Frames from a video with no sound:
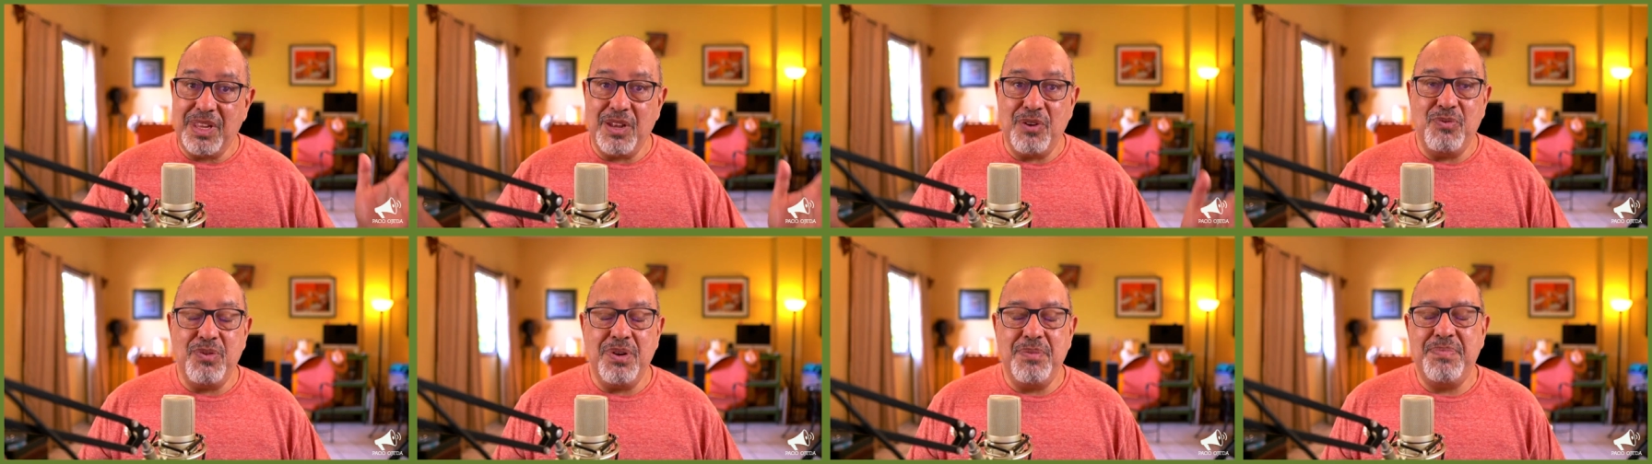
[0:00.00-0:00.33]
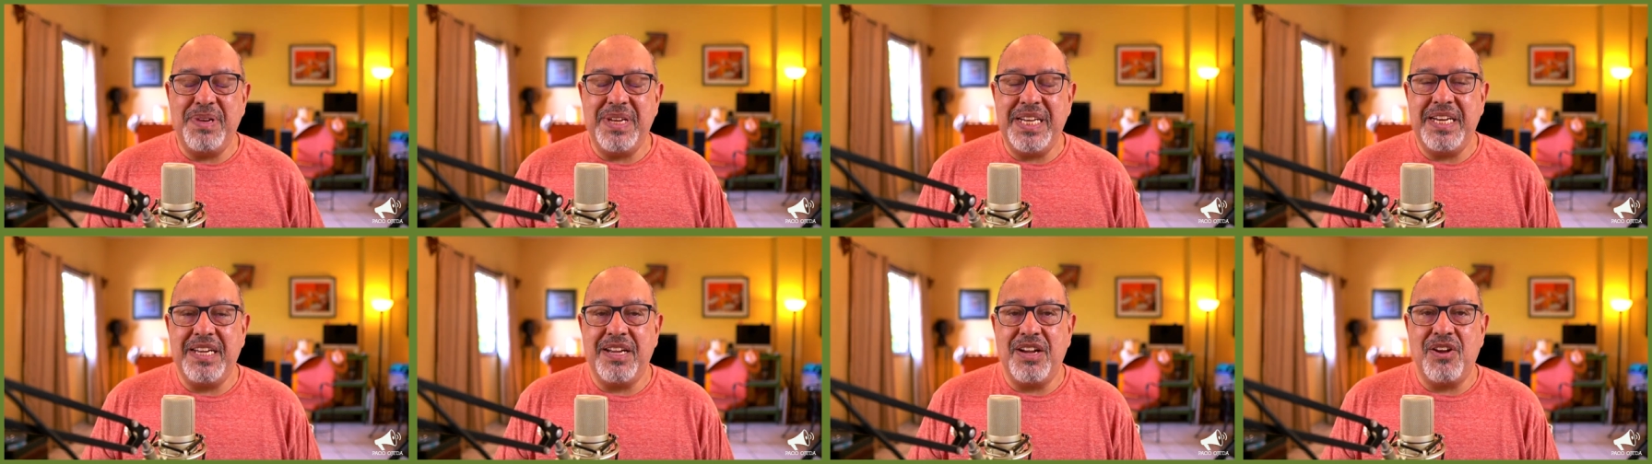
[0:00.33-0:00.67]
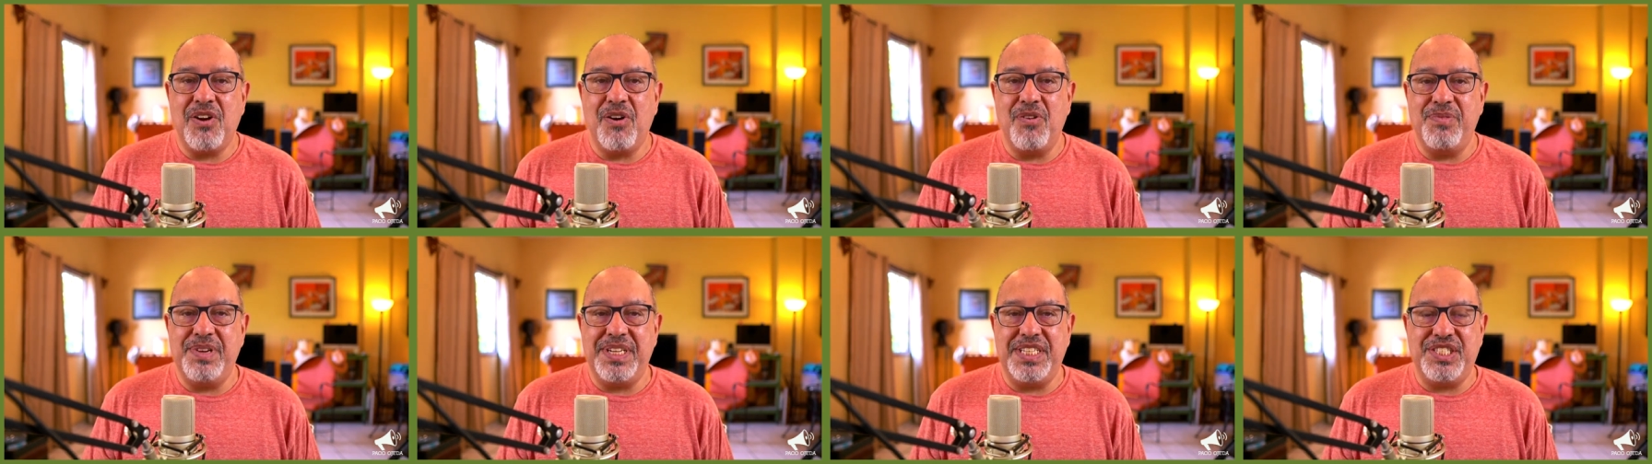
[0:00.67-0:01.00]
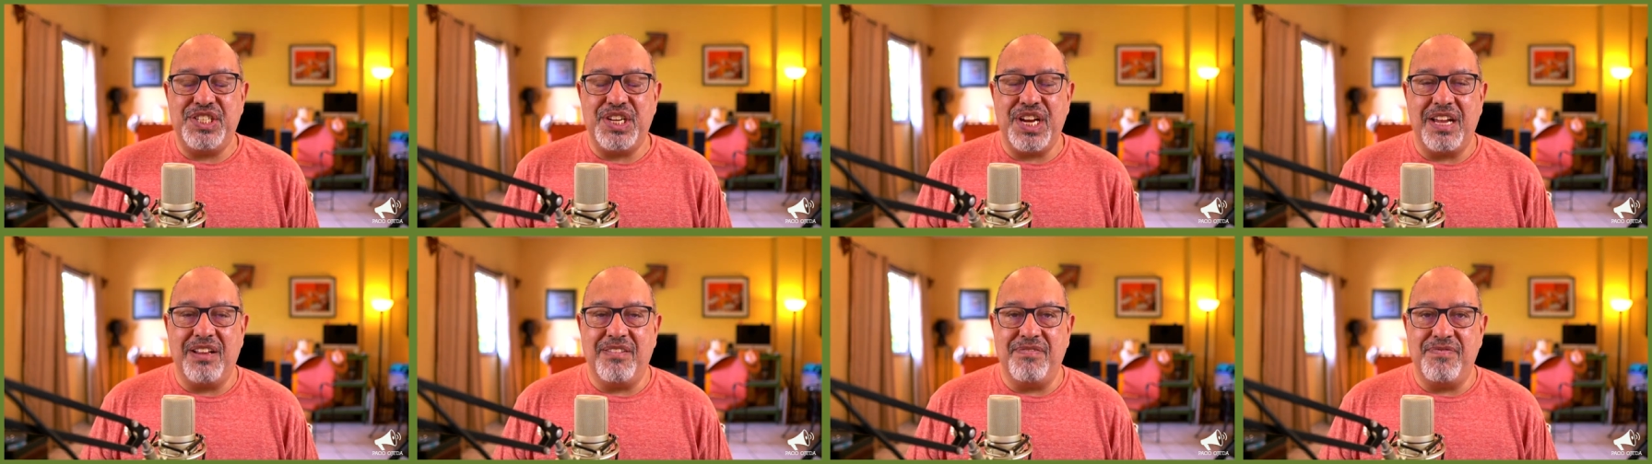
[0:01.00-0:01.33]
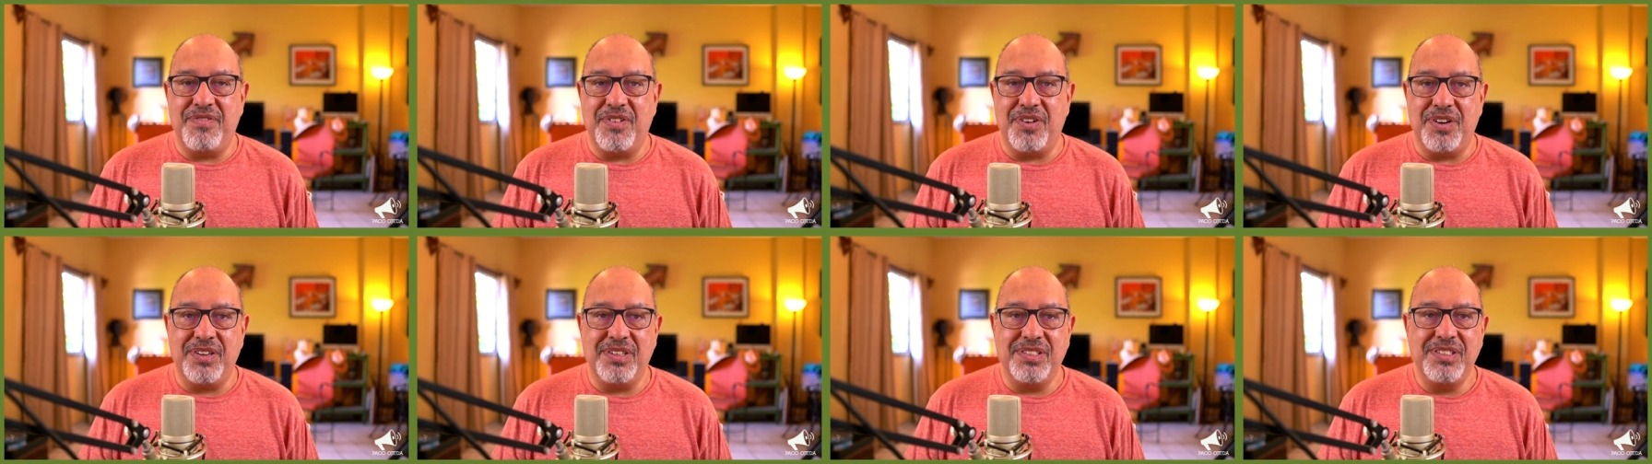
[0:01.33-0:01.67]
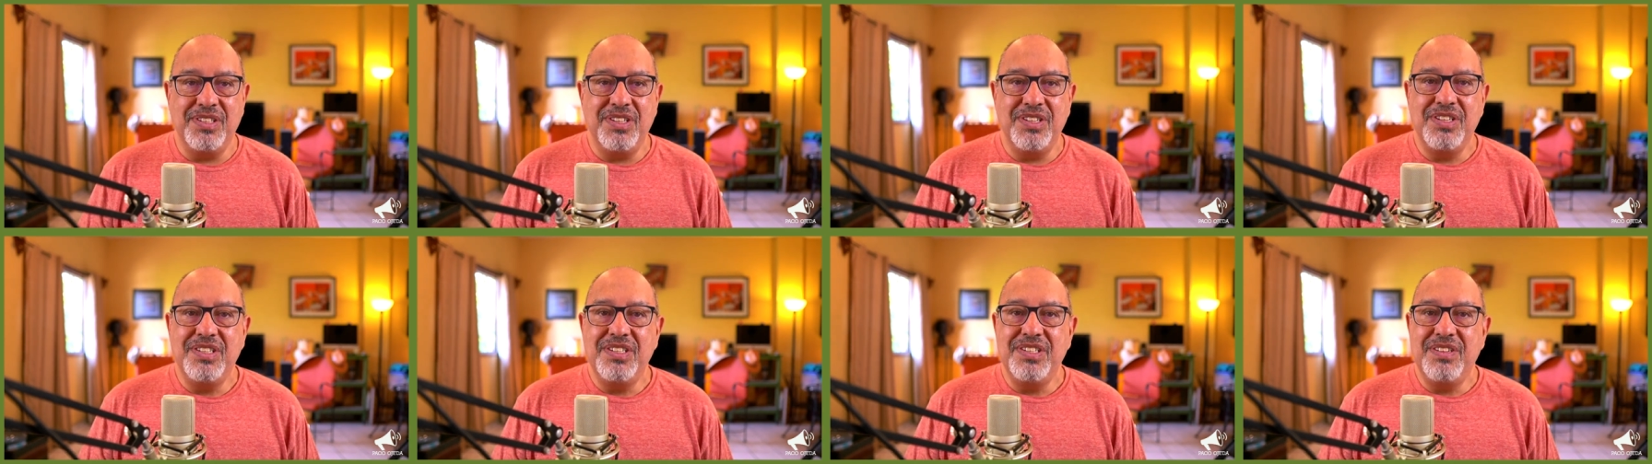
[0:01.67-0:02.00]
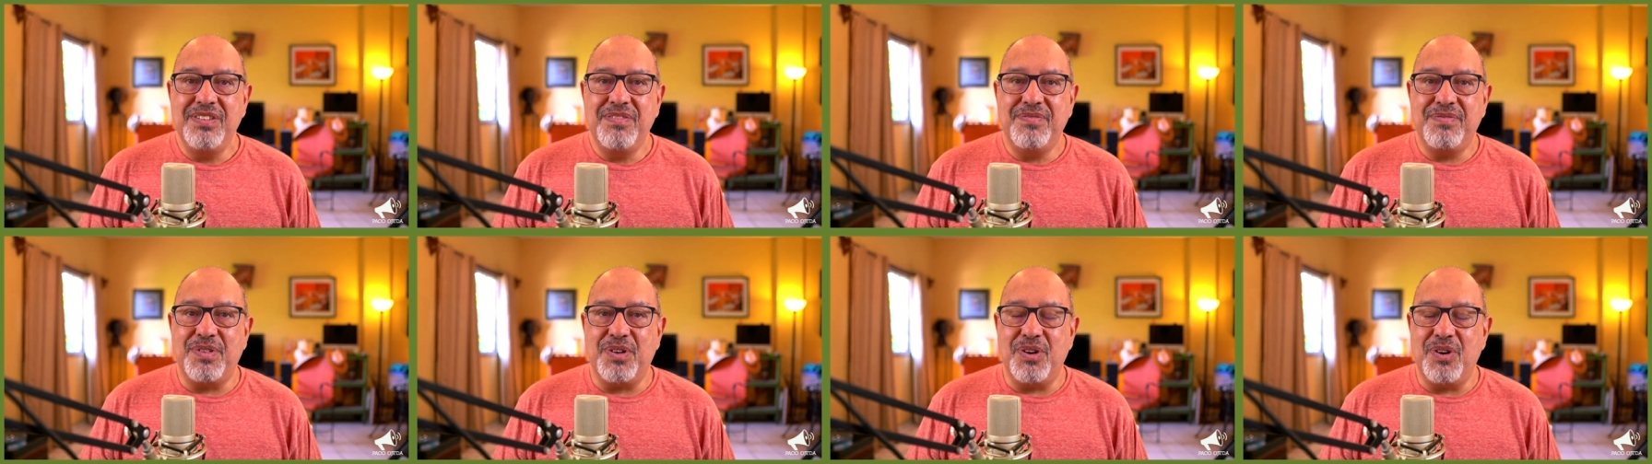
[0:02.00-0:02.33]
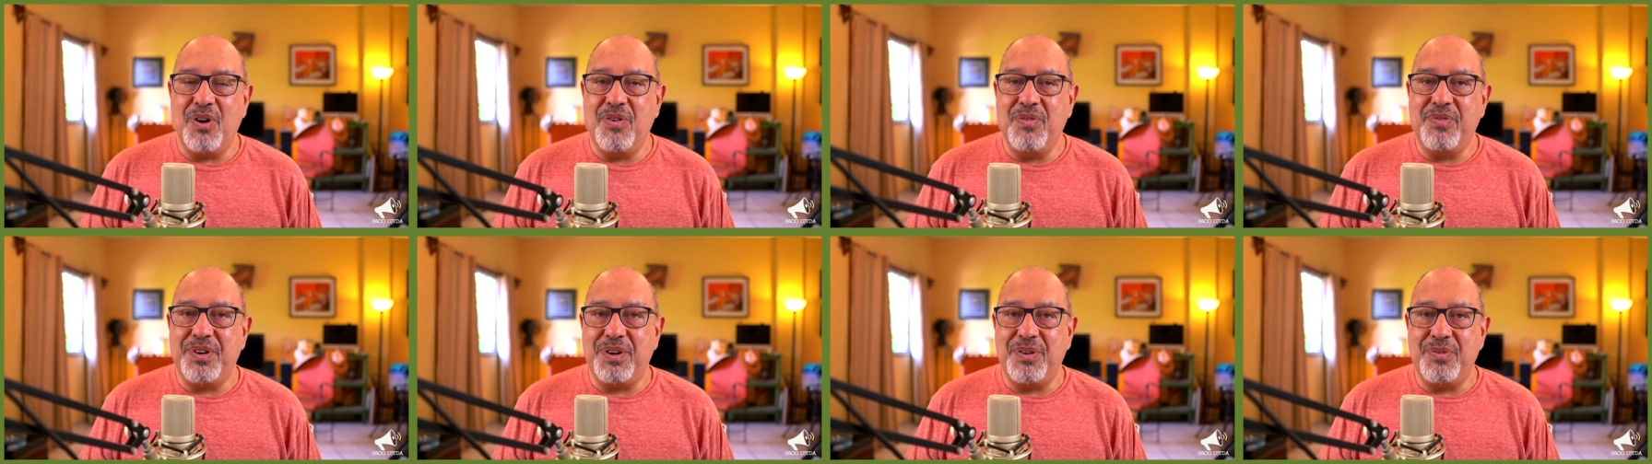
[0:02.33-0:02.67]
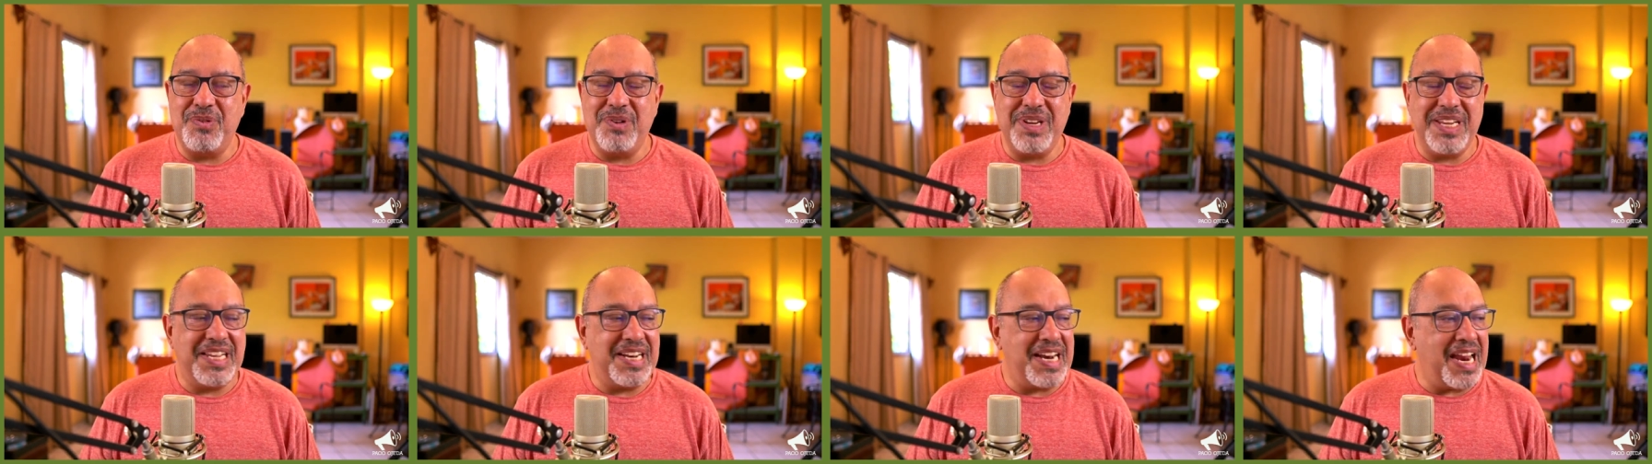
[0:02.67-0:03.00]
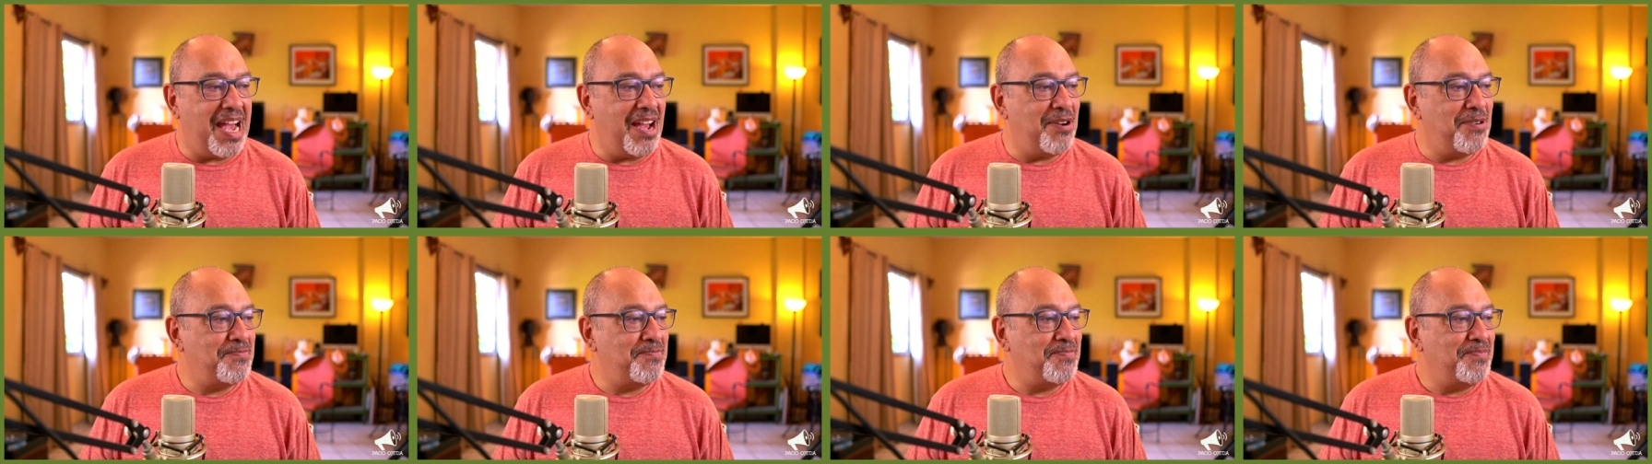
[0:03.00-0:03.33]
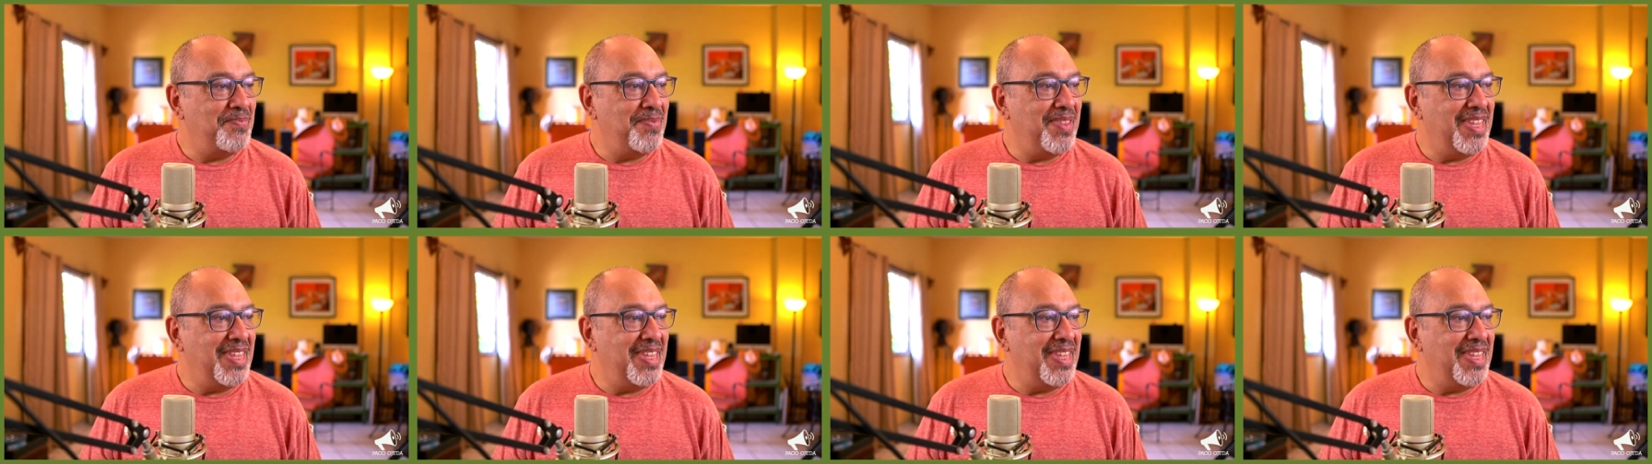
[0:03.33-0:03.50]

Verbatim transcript: we've been in COVID jail for for over a week now,